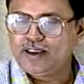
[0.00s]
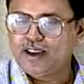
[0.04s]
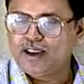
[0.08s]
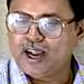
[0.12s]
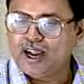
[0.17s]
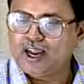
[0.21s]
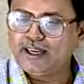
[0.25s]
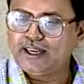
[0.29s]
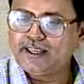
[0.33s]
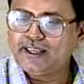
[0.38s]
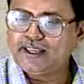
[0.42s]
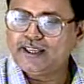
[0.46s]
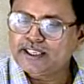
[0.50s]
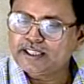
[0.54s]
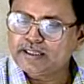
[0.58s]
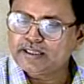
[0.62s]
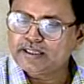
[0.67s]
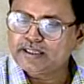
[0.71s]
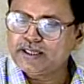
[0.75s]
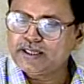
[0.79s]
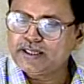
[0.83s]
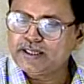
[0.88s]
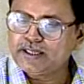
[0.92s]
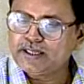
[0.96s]
And it has
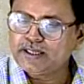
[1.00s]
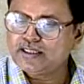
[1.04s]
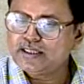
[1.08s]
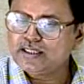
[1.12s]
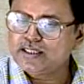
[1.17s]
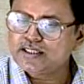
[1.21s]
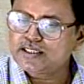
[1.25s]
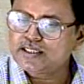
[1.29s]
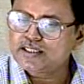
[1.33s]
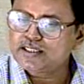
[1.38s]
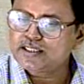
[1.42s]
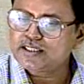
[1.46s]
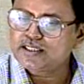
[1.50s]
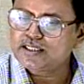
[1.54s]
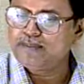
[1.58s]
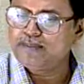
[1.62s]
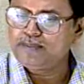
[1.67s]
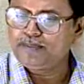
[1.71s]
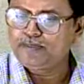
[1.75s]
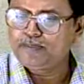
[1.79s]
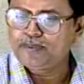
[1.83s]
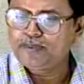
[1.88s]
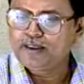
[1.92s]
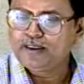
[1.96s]
been shown
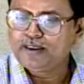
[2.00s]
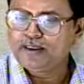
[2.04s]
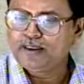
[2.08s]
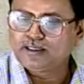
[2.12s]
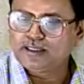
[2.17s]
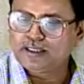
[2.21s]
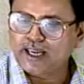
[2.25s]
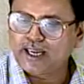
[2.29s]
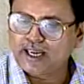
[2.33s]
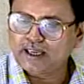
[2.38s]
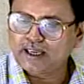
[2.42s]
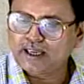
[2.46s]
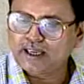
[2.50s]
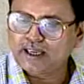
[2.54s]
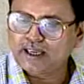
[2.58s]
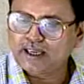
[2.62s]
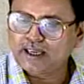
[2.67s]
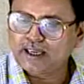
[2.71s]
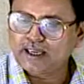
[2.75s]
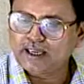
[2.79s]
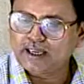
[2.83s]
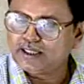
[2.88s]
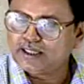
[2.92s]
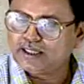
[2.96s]
that
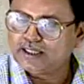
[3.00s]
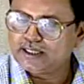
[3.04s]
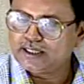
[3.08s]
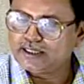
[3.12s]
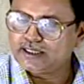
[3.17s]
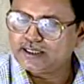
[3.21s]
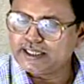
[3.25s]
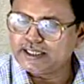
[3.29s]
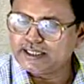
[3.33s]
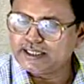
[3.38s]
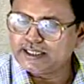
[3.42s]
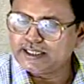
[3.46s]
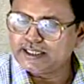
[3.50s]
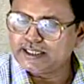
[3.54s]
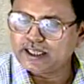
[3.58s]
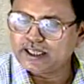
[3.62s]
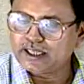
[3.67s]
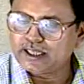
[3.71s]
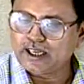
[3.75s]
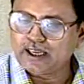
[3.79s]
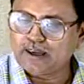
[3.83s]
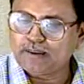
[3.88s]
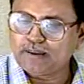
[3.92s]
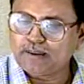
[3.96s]
this
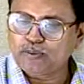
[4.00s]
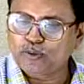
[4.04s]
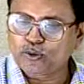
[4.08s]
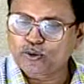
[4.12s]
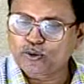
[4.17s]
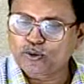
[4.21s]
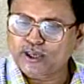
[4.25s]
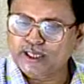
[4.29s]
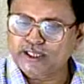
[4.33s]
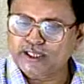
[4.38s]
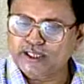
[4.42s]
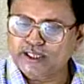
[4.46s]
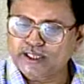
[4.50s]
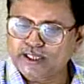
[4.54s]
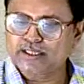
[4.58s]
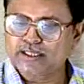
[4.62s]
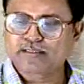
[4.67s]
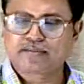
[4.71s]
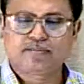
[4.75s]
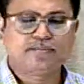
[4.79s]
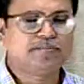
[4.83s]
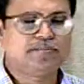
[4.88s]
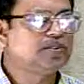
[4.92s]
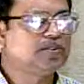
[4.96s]
uh, photoresist
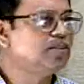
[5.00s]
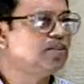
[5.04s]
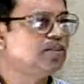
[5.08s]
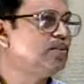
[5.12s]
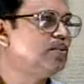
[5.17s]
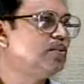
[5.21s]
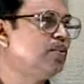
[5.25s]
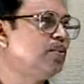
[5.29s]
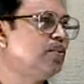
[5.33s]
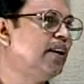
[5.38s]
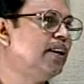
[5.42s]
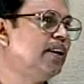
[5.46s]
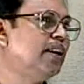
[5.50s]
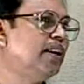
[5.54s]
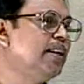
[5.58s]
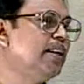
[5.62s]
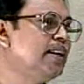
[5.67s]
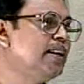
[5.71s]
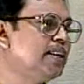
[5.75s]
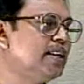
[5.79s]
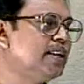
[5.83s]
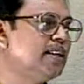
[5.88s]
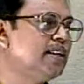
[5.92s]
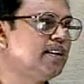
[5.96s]
when
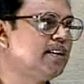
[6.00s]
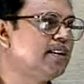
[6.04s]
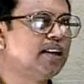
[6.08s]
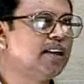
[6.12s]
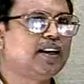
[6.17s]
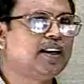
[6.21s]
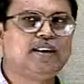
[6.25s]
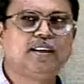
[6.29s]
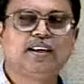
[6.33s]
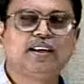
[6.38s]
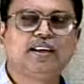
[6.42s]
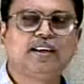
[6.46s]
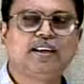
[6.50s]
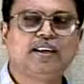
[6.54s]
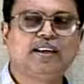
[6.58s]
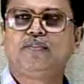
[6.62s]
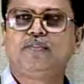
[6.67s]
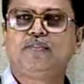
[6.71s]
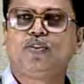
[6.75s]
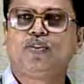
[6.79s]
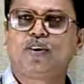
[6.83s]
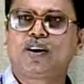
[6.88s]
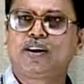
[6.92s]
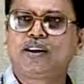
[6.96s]
heated uh, nearly
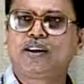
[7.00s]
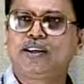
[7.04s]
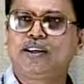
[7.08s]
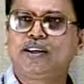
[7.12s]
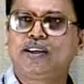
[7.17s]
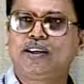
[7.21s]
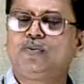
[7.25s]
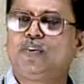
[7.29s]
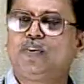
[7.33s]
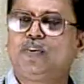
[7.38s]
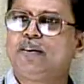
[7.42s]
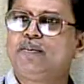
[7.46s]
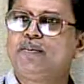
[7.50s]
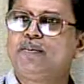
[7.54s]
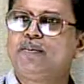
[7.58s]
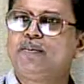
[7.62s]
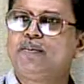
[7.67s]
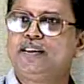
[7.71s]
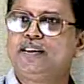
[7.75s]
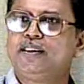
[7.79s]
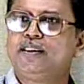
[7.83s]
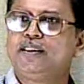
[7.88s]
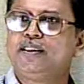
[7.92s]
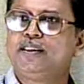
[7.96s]
400 to
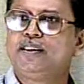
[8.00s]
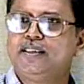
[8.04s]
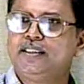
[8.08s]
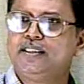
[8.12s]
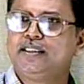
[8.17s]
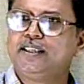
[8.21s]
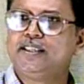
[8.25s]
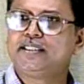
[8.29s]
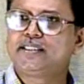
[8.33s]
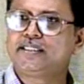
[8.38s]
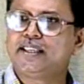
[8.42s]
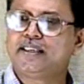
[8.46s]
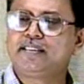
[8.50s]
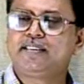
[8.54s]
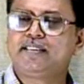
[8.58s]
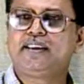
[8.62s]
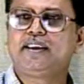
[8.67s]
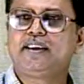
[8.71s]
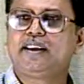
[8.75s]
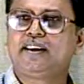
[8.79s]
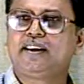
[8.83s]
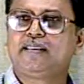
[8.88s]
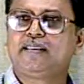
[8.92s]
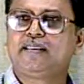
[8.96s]
500 degree
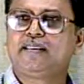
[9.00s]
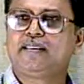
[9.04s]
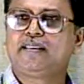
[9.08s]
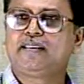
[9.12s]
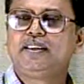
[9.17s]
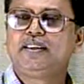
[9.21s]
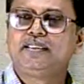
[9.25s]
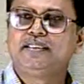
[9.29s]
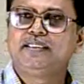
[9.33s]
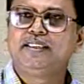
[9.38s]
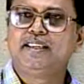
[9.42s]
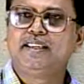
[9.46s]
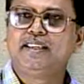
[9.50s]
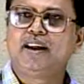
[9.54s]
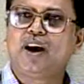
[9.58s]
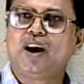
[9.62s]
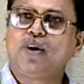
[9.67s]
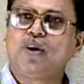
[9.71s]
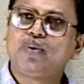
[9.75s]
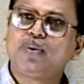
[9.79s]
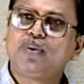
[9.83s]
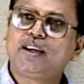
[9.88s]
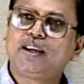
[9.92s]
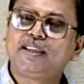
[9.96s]
centigrade, then
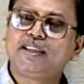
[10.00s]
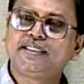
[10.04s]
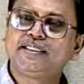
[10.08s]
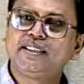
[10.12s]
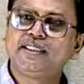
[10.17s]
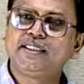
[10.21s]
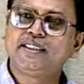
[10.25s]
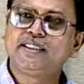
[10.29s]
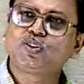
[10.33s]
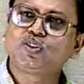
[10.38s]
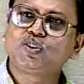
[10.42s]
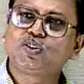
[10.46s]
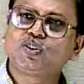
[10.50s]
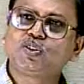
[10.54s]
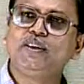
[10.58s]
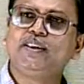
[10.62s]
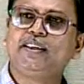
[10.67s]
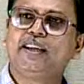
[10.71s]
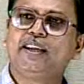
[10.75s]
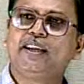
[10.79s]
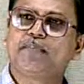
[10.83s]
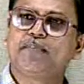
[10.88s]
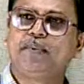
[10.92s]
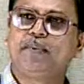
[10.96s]
outgassing also will
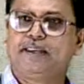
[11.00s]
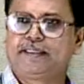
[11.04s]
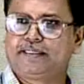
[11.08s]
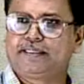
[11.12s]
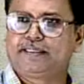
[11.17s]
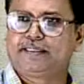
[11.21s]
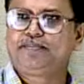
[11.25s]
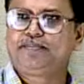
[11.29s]
take place